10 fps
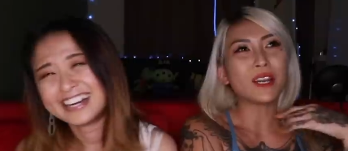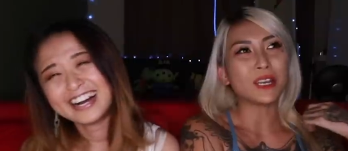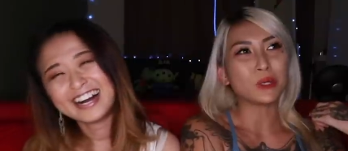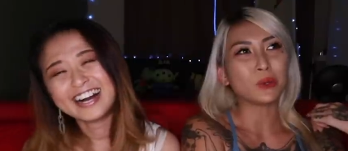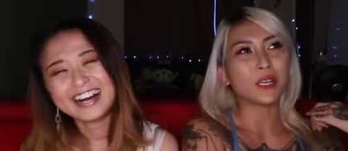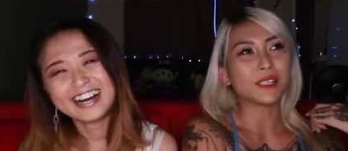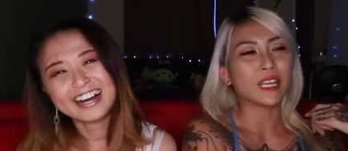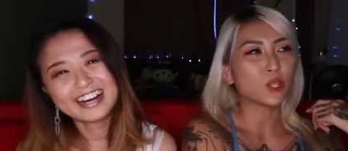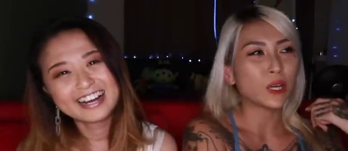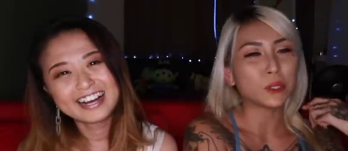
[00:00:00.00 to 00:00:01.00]
Speaker 1: What I do is
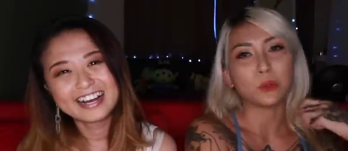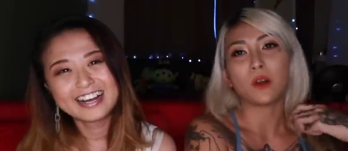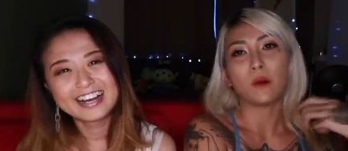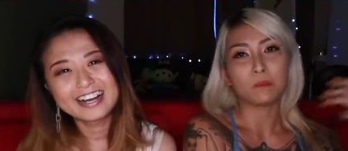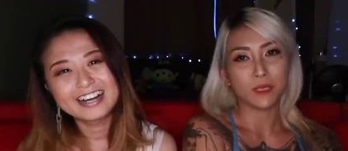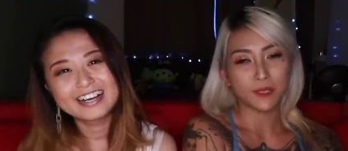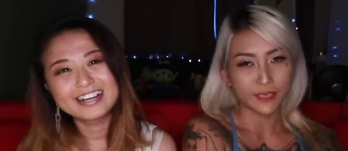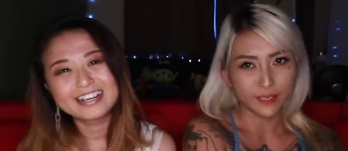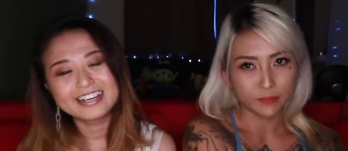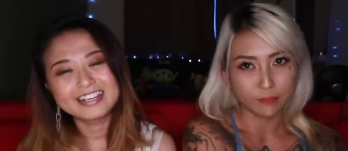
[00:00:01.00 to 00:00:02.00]
I try to
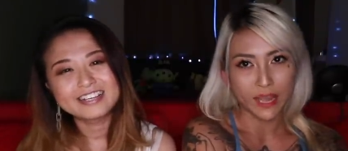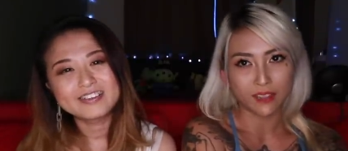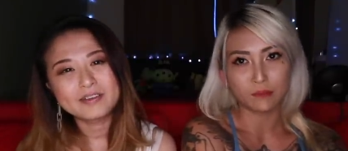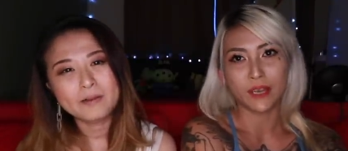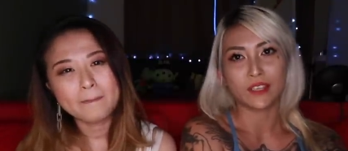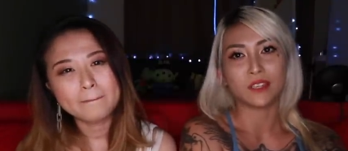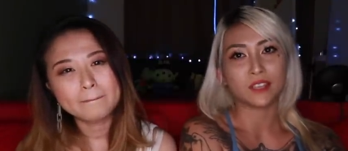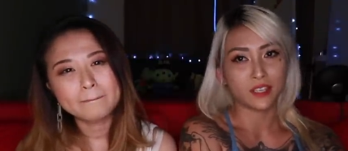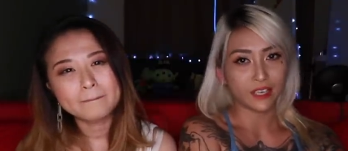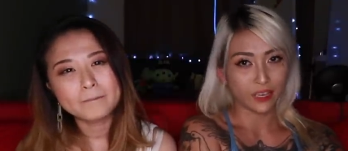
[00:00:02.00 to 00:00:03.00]
compensate back by
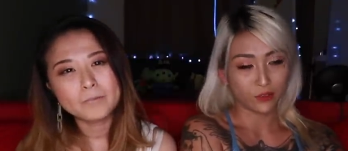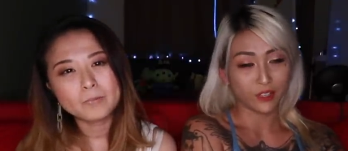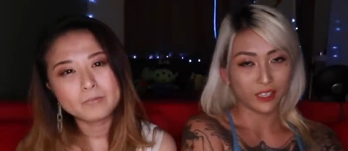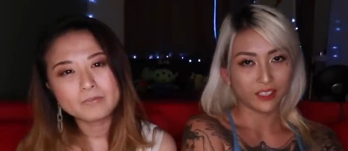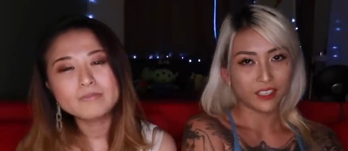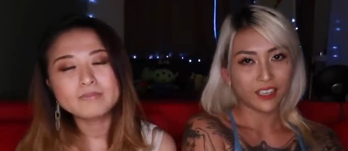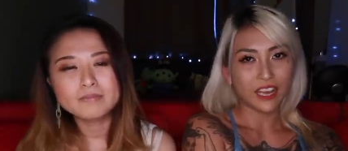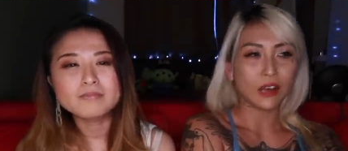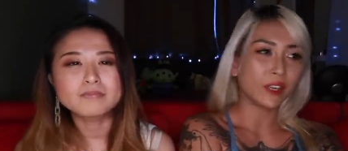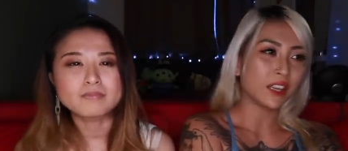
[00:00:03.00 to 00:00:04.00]
eating healthy. Mm.
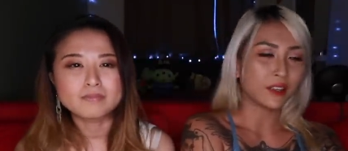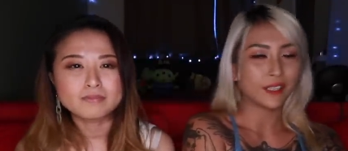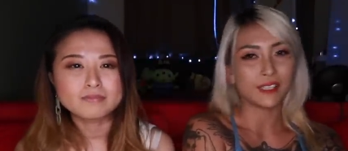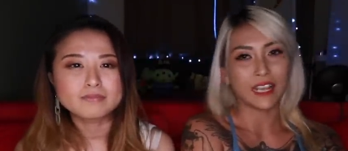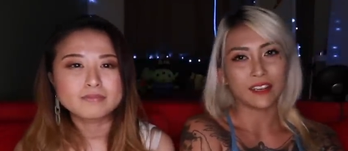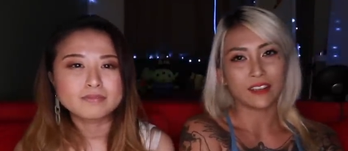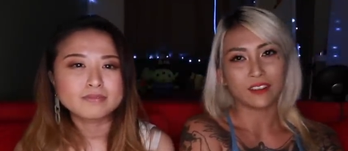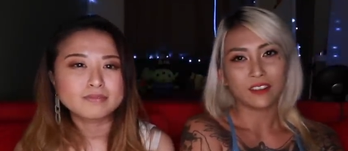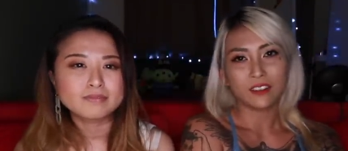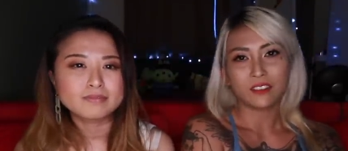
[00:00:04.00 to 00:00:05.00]
I'll eat a salad
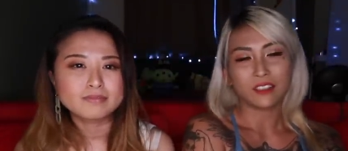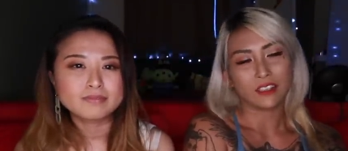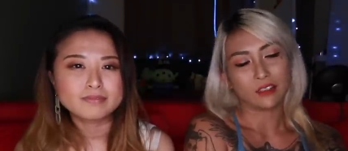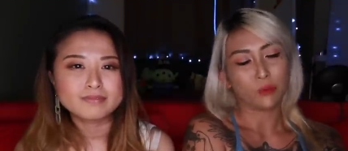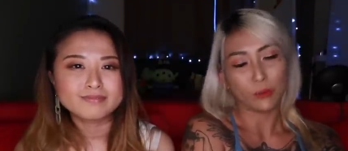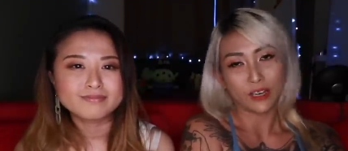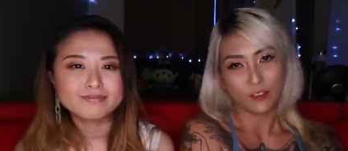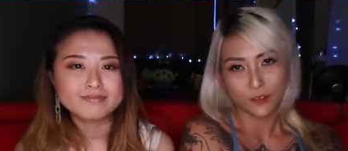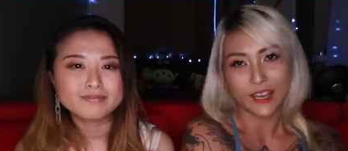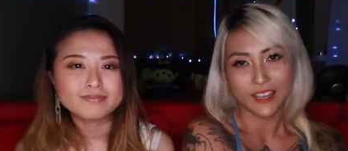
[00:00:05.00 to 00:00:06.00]
uh,
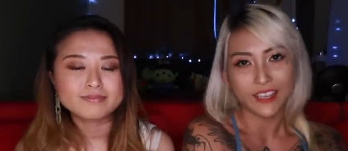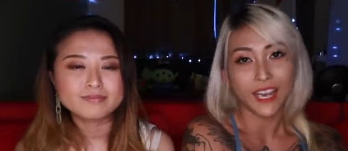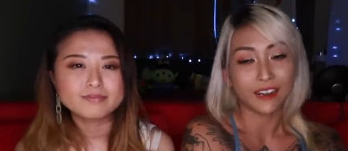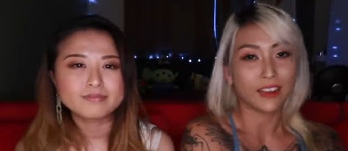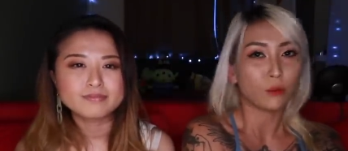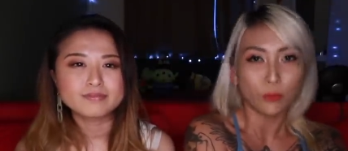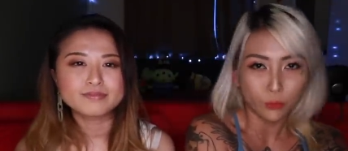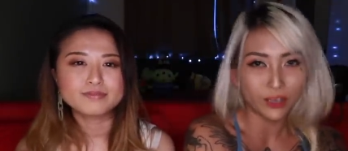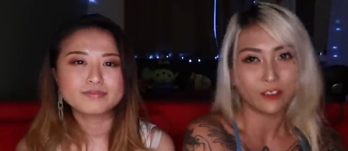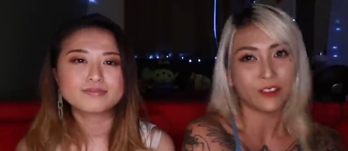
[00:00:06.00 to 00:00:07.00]
whenever I can. Like
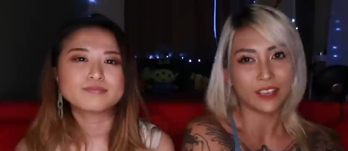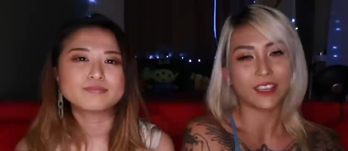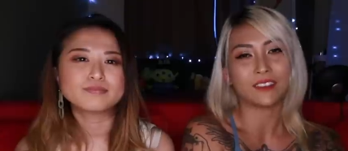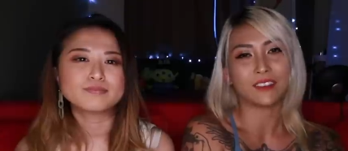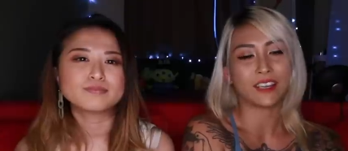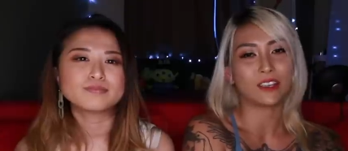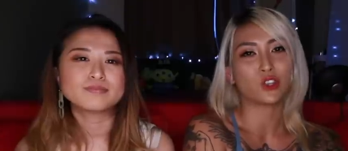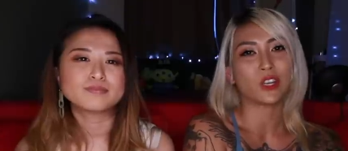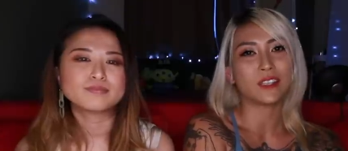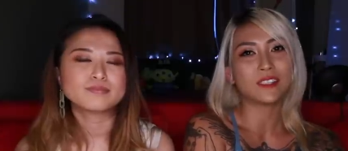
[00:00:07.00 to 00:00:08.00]
whenever I can get a
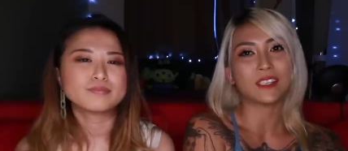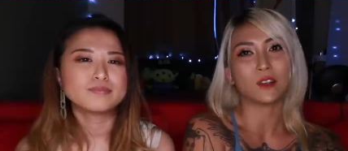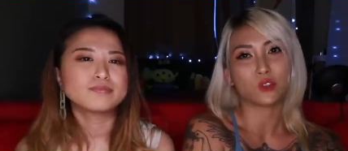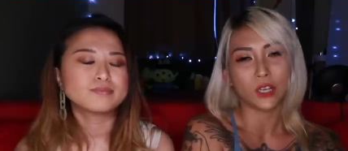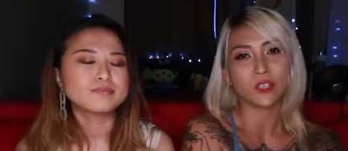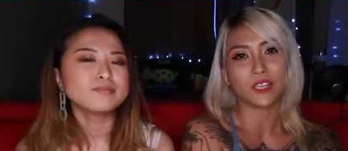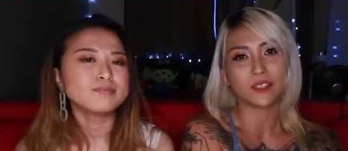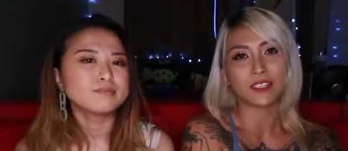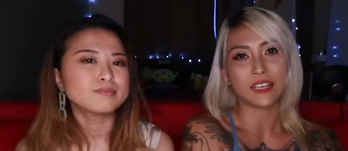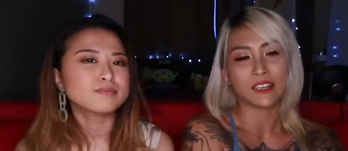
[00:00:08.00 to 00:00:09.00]
chance, I'll mm -hmm. try to mm-hmm. eat
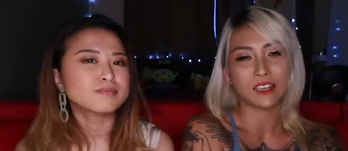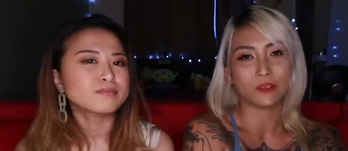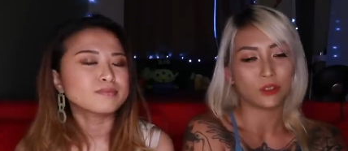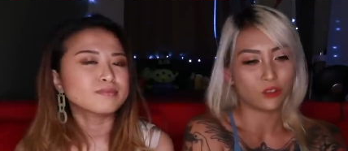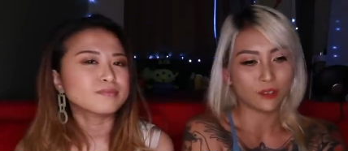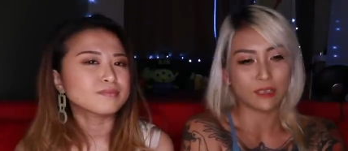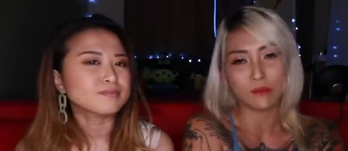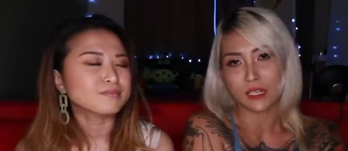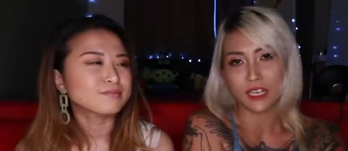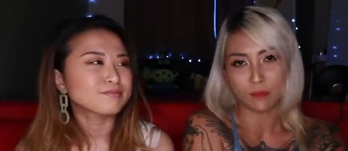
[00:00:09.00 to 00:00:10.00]
salad with just some
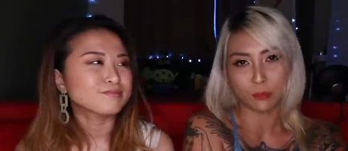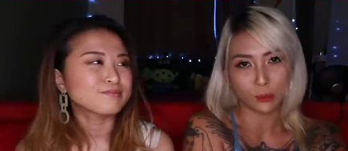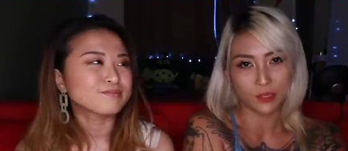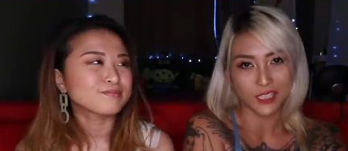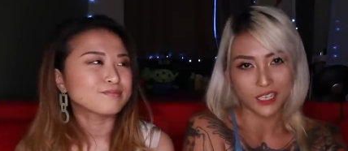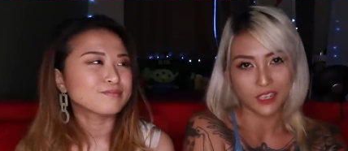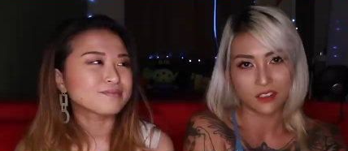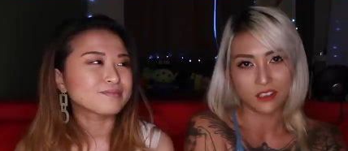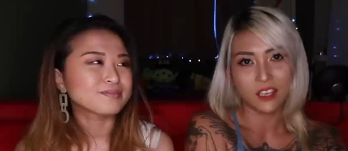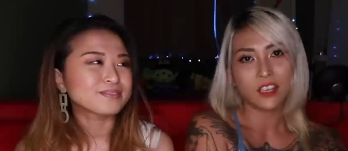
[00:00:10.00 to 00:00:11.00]
lean protein,
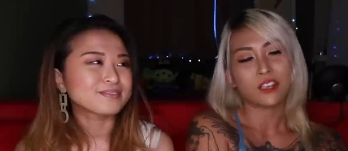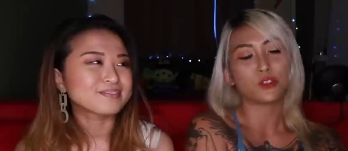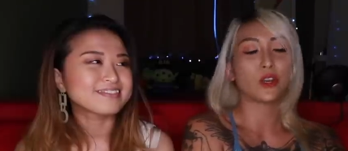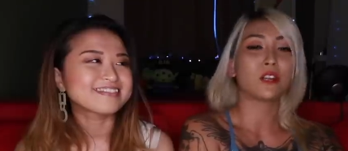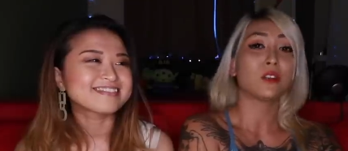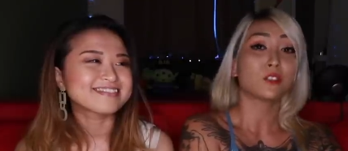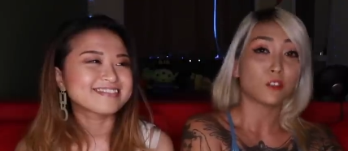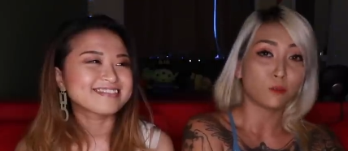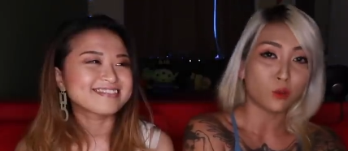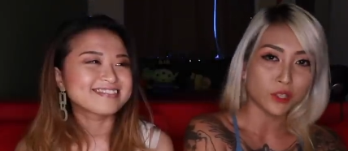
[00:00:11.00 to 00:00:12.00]
drink lots
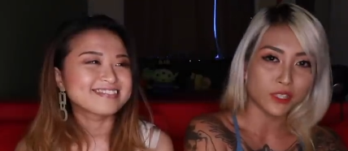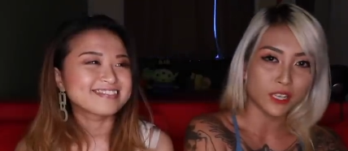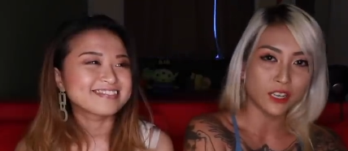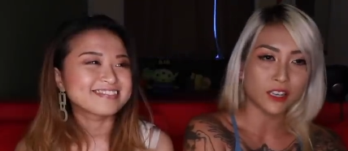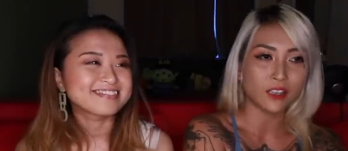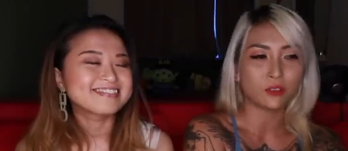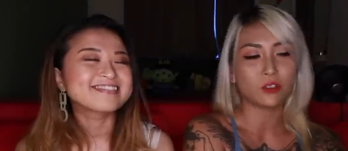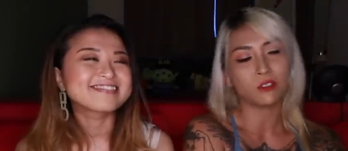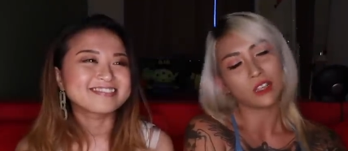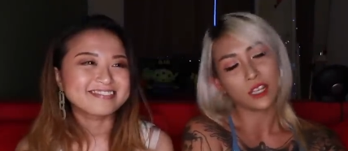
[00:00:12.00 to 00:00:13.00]
of water,
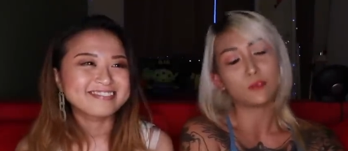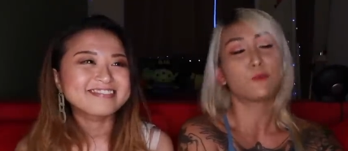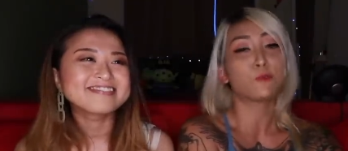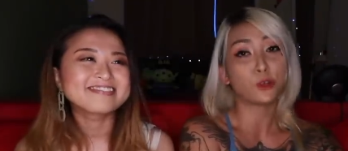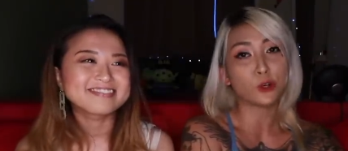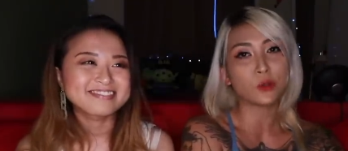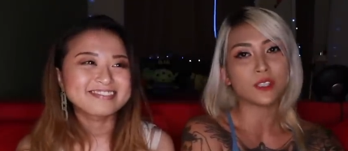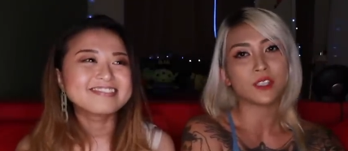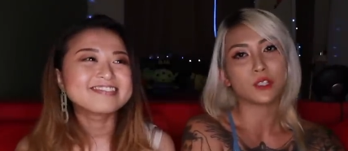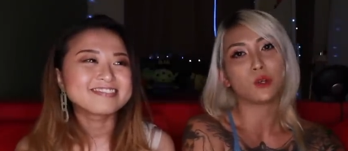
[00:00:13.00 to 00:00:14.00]
eat
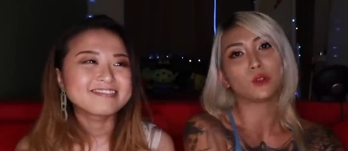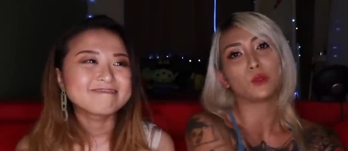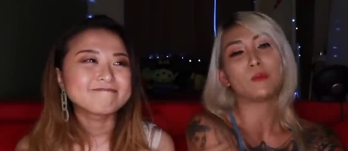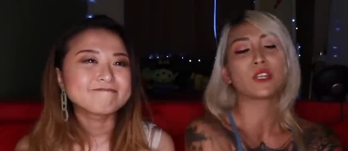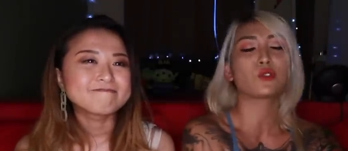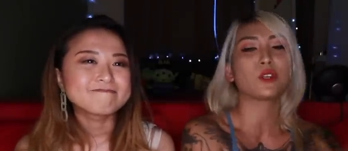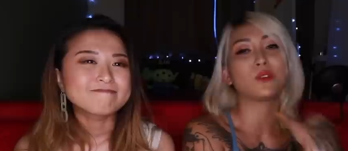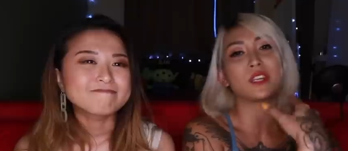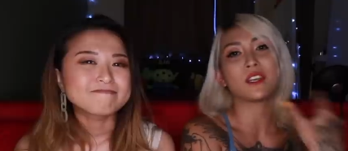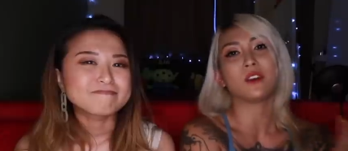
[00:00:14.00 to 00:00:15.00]
fruits. So to make sure
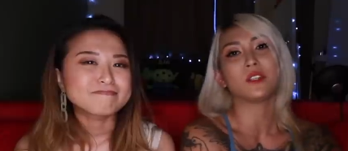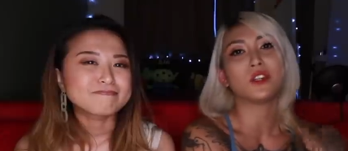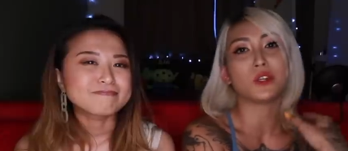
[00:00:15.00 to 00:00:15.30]
you get all the